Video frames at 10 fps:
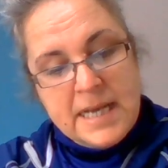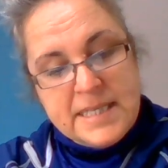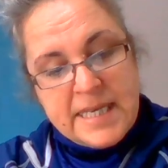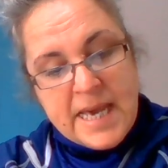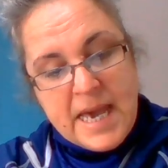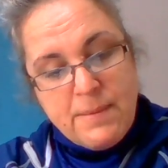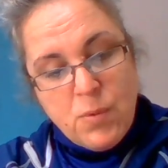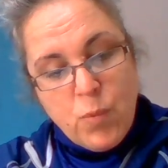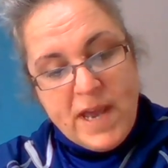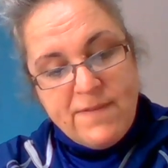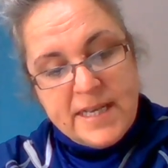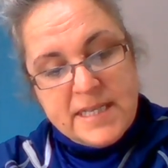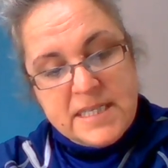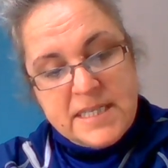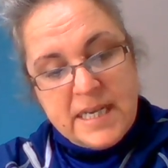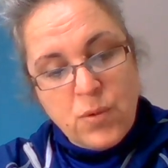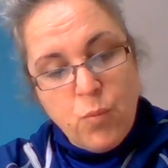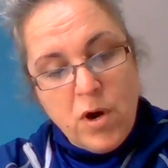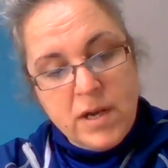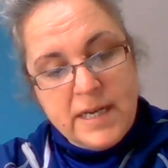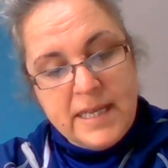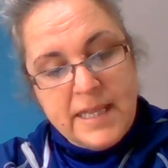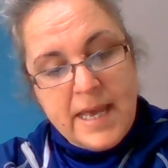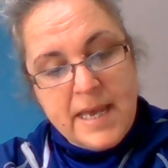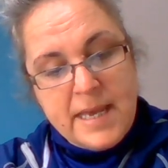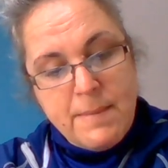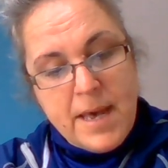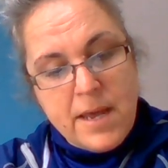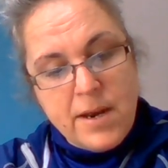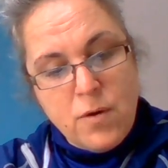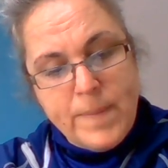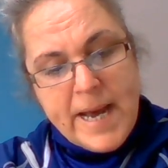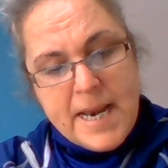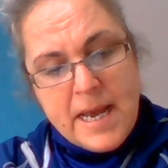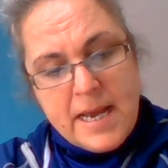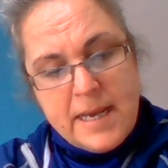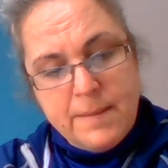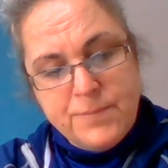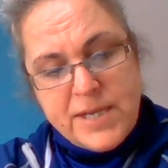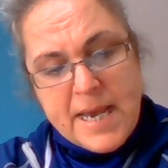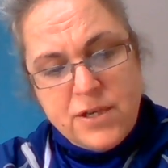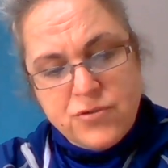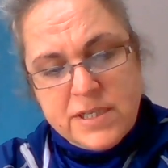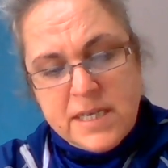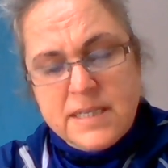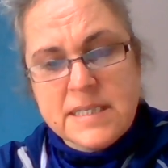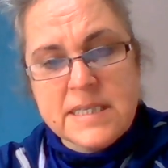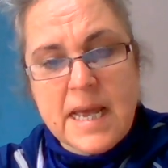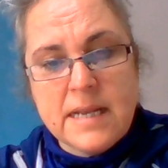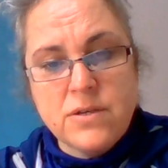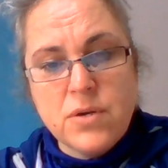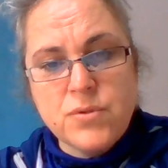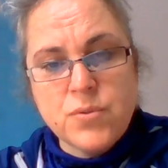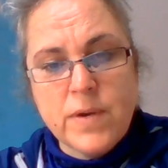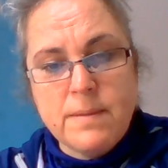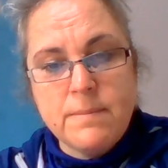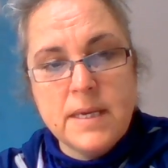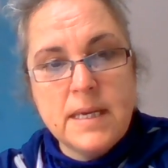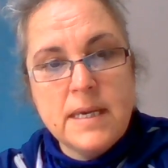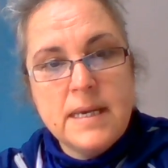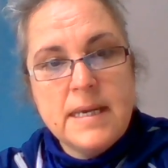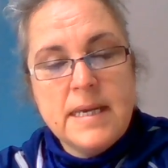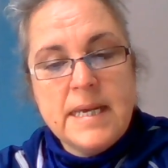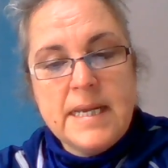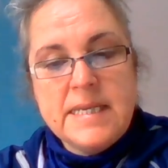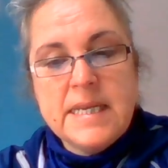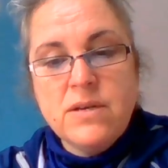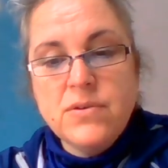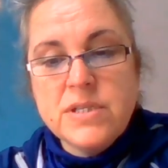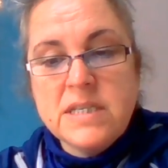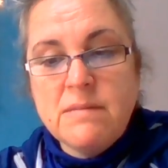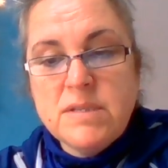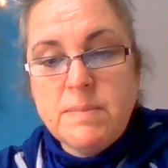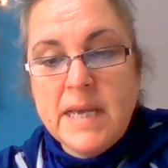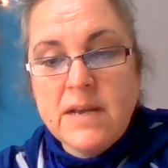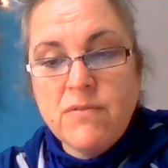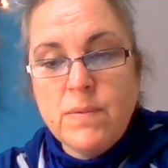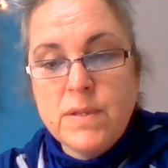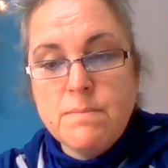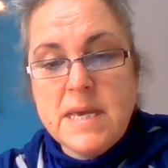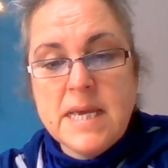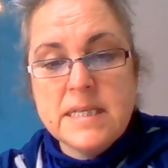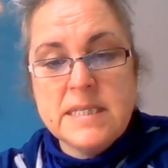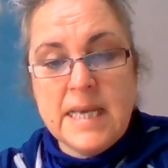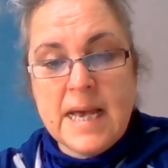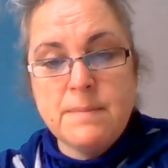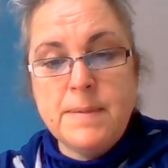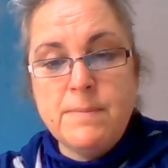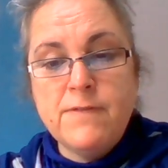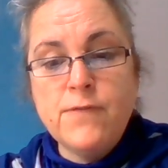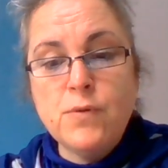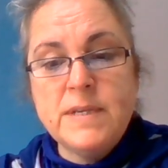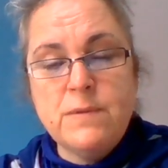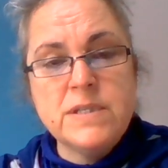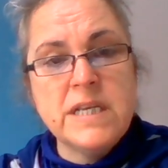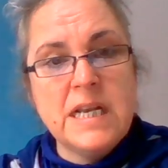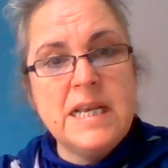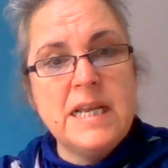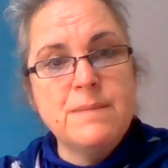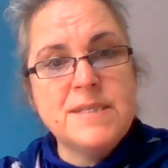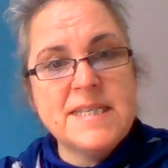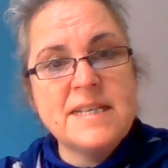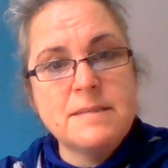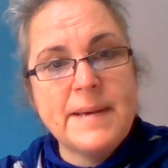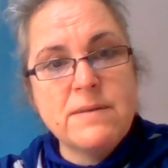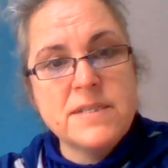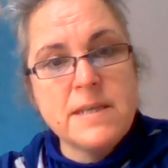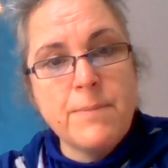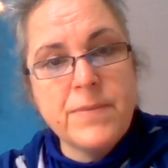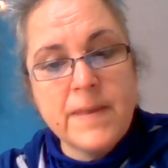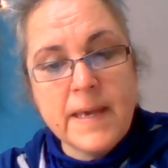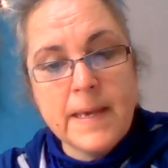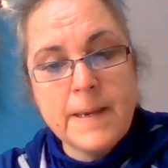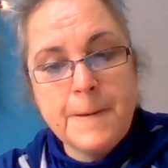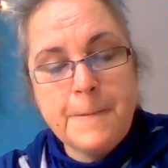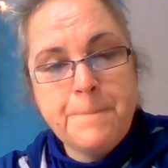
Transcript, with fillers: as he came and waving his stick wildly in the air. Yamero banai! Dangerous, understand, no swim! He did not seem to be angry with me, as he had been before, but he was clearly upset about something.